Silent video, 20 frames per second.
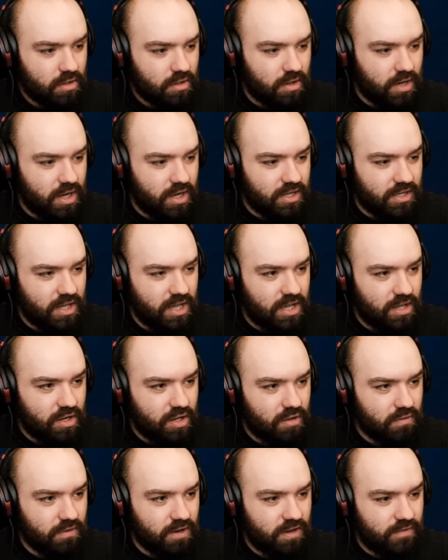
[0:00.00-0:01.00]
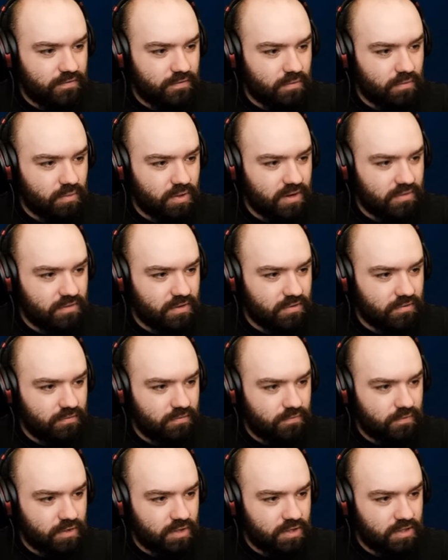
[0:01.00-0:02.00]
All right, Ian, are you ready for whatever the
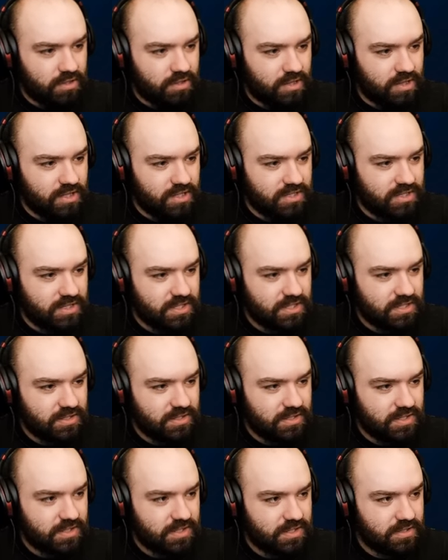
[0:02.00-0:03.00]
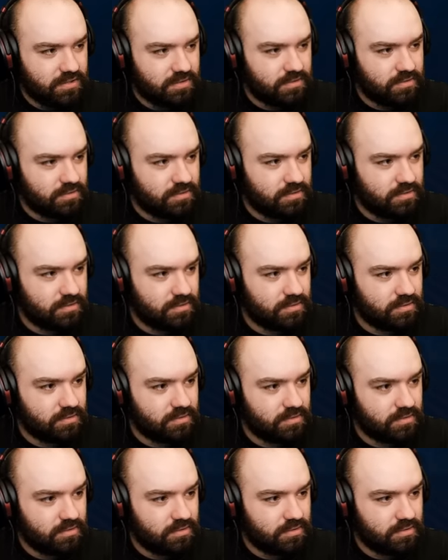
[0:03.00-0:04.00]
fuck this is?
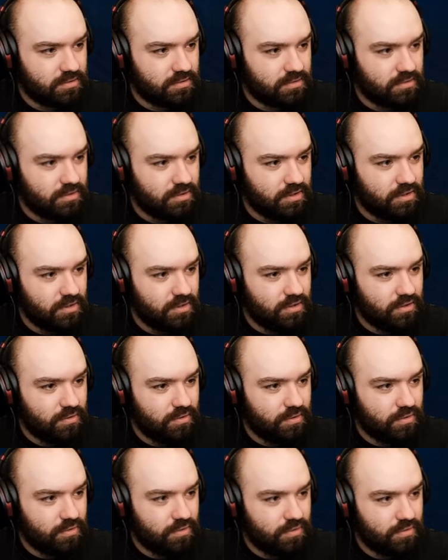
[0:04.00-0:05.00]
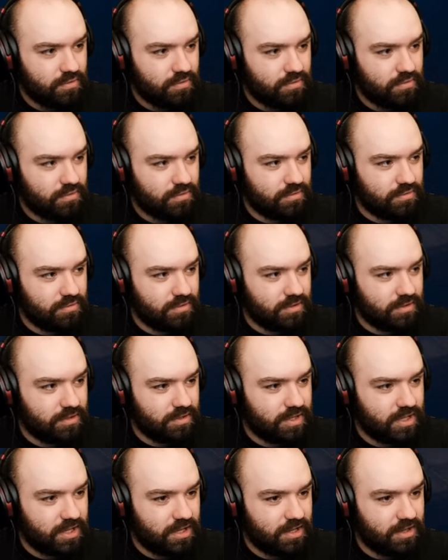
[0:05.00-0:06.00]
Yo,
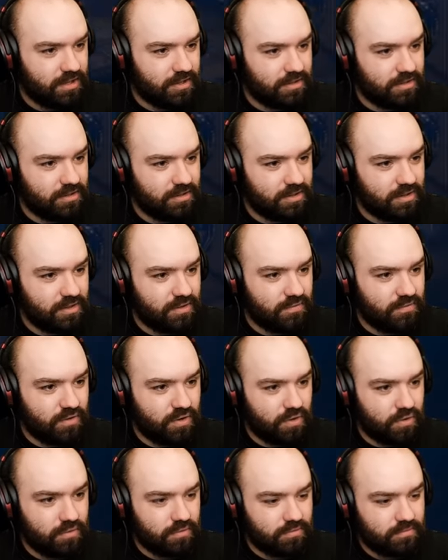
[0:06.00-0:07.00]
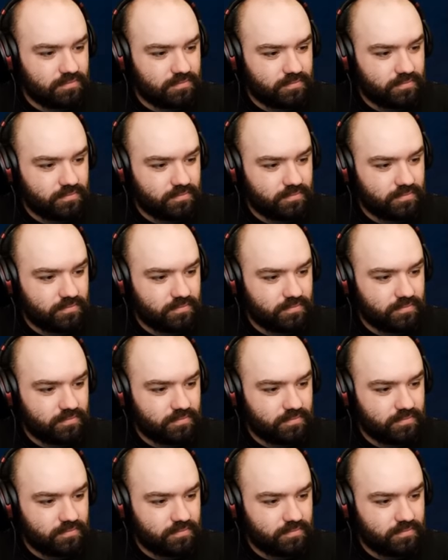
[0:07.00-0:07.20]
okay, another vault.